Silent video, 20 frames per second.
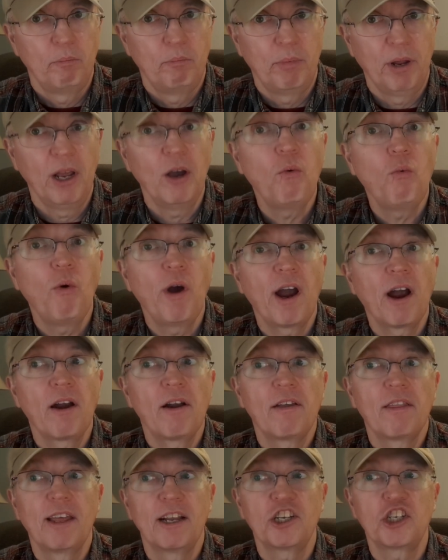Be
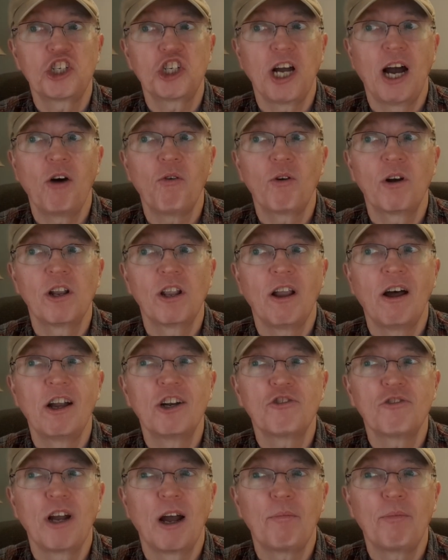aware that shower and
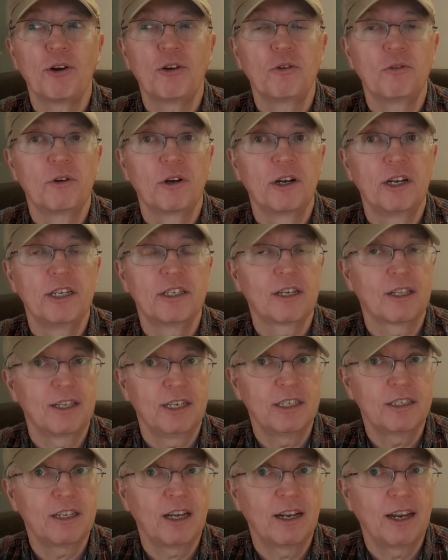laundry opportunities, at
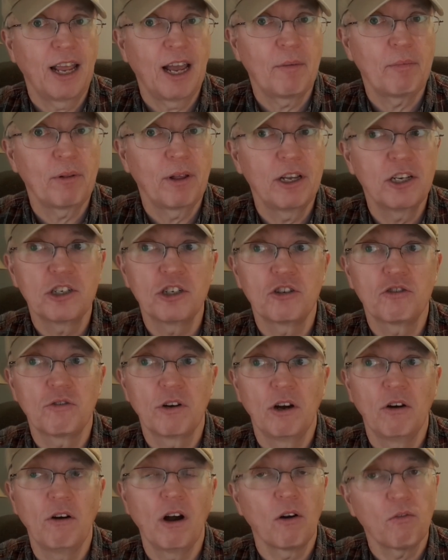least on the Appalachian
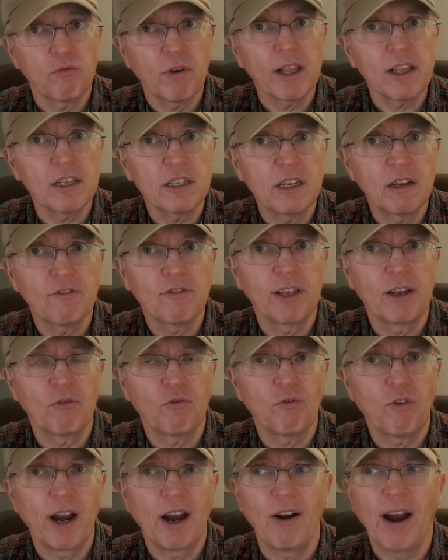Trail, are relatively
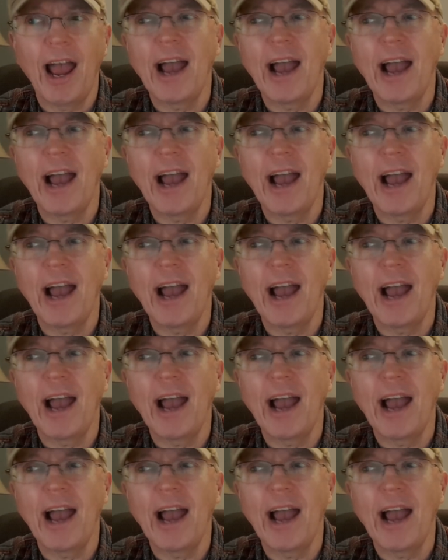rare.